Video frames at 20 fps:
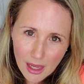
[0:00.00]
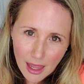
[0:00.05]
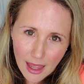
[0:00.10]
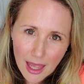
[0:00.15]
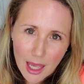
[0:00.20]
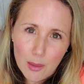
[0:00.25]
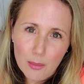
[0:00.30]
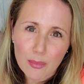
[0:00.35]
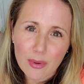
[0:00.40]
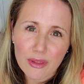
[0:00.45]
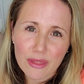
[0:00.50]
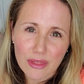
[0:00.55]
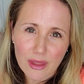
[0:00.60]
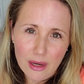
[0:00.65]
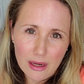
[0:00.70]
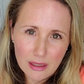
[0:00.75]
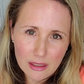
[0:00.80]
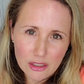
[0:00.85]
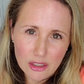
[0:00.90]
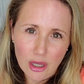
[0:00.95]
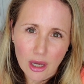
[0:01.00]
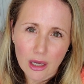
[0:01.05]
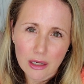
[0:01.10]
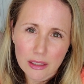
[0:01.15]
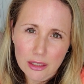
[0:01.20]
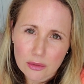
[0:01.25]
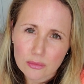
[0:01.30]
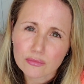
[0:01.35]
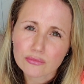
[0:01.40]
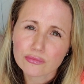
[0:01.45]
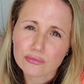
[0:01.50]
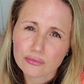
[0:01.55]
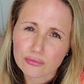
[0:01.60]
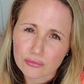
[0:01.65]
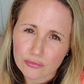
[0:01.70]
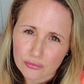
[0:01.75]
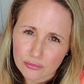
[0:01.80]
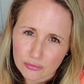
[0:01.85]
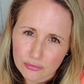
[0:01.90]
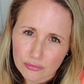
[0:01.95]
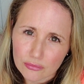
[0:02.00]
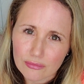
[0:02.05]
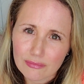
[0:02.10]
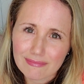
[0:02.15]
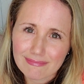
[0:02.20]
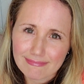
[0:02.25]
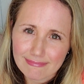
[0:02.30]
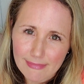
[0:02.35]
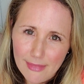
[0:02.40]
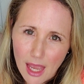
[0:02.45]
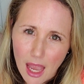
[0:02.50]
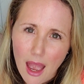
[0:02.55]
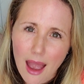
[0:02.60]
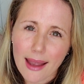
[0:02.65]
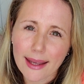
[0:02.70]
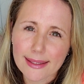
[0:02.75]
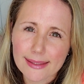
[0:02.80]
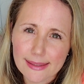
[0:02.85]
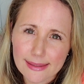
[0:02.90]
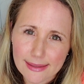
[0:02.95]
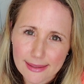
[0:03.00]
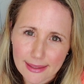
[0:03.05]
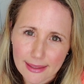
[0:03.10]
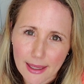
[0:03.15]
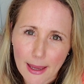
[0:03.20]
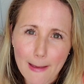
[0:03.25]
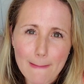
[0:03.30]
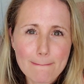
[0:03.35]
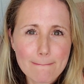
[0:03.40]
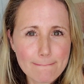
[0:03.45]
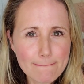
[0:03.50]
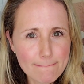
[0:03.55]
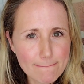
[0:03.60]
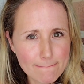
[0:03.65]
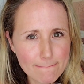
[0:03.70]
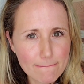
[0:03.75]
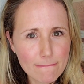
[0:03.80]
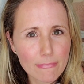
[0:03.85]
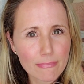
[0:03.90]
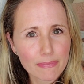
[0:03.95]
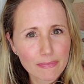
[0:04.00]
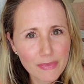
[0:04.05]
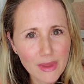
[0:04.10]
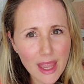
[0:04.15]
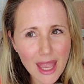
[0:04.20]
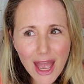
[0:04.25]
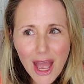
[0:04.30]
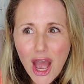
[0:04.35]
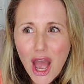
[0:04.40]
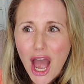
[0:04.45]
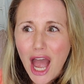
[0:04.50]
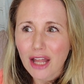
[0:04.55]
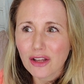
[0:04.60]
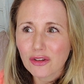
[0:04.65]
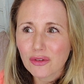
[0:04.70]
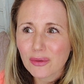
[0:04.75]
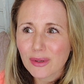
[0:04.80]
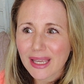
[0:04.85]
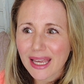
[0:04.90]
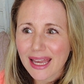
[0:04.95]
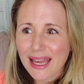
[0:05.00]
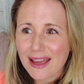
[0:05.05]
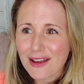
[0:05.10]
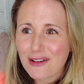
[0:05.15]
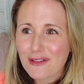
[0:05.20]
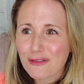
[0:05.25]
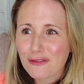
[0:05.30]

empathetic nodding. I see. And you get